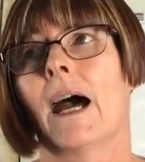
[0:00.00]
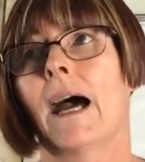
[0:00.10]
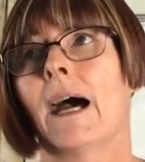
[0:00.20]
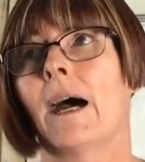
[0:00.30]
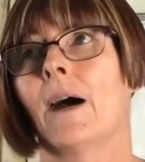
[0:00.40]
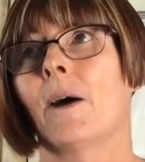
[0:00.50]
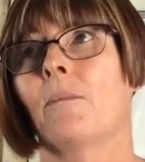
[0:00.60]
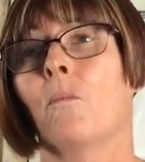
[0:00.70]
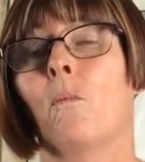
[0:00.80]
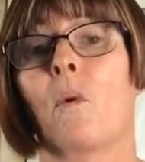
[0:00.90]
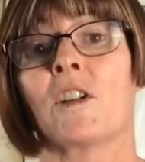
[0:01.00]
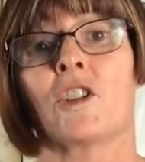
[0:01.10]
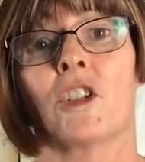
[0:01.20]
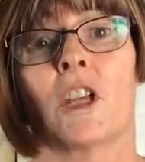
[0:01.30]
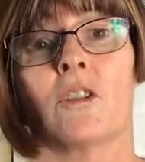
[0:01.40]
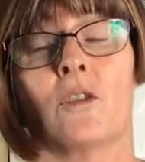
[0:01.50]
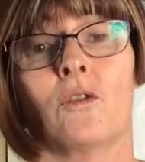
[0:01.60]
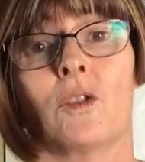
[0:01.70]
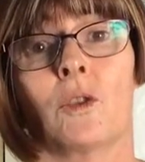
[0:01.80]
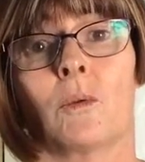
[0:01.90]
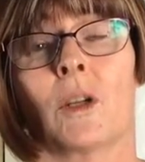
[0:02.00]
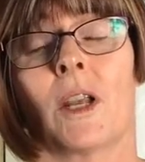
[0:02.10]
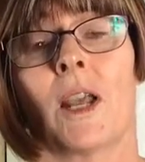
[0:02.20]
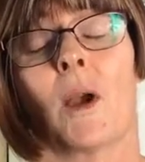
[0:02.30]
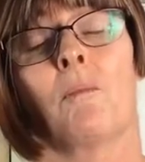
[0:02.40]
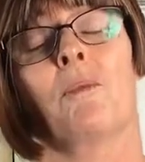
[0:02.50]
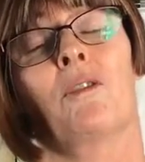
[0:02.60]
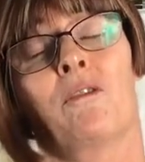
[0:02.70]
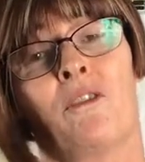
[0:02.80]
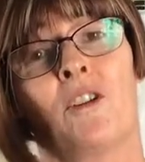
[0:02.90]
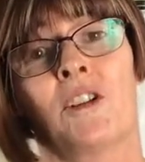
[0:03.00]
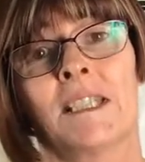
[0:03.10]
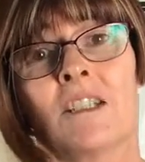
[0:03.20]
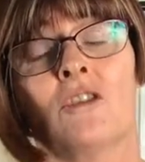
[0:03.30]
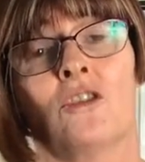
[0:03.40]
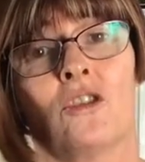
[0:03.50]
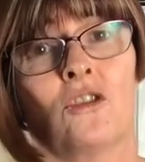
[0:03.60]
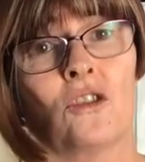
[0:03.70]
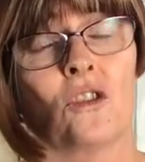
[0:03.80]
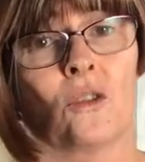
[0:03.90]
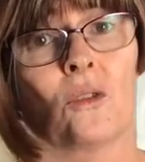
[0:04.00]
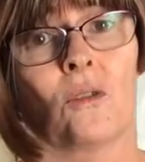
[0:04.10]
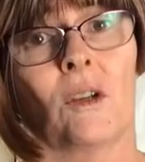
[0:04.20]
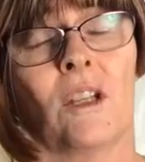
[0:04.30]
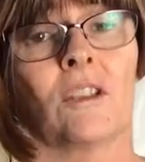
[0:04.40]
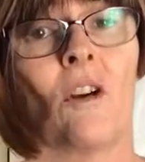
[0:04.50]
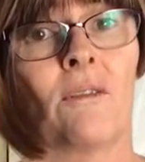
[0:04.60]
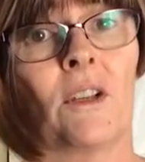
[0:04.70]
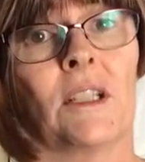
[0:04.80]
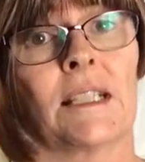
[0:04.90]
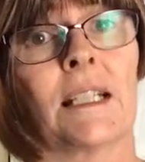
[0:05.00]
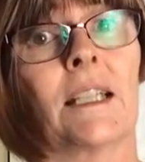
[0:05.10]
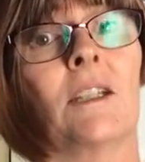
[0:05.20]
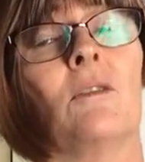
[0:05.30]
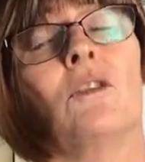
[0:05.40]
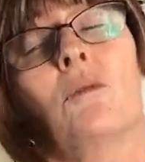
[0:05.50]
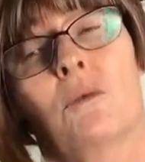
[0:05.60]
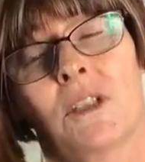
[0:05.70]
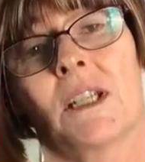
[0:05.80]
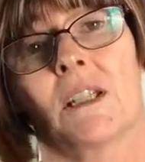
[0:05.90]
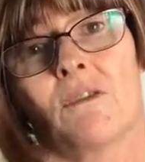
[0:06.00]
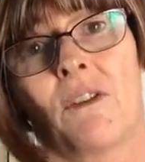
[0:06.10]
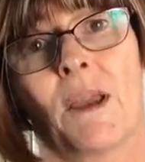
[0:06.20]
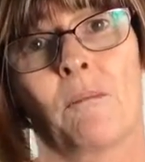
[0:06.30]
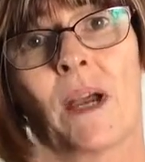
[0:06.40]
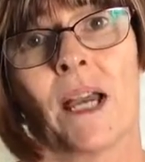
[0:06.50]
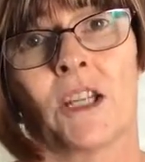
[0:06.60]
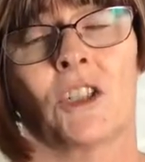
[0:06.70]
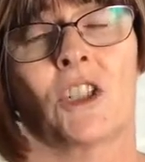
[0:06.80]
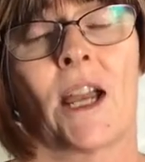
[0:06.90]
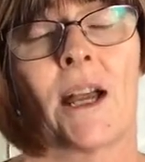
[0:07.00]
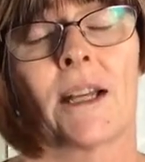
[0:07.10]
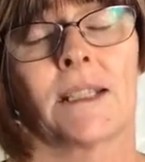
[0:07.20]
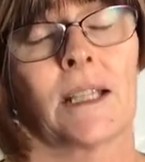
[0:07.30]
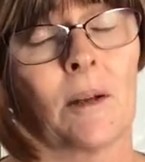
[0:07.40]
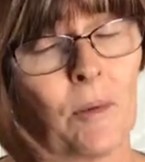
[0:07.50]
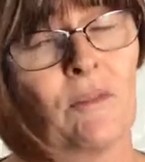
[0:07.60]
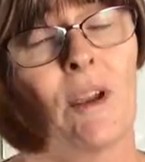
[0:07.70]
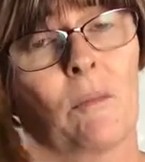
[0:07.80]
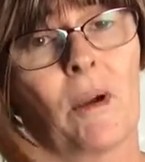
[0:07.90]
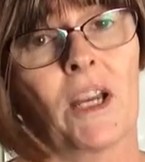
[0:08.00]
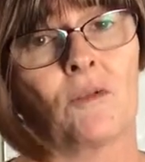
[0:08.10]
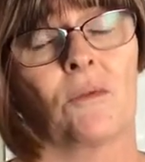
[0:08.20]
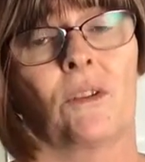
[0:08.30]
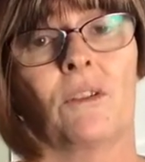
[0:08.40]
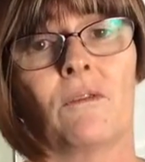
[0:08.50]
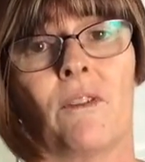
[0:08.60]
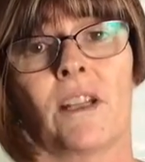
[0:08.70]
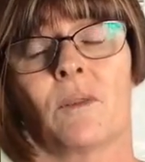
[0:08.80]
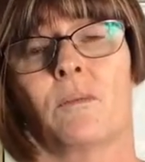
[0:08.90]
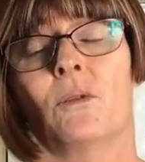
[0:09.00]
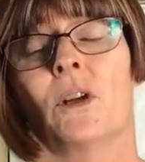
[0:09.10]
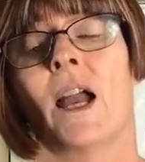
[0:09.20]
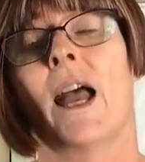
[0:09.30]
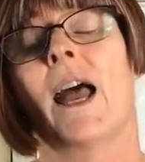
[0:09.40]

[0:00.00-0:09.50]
um, once you get used to it. But the first thing you should do is obviously you would need a fan page, uh, set up a fan page within your Facebook.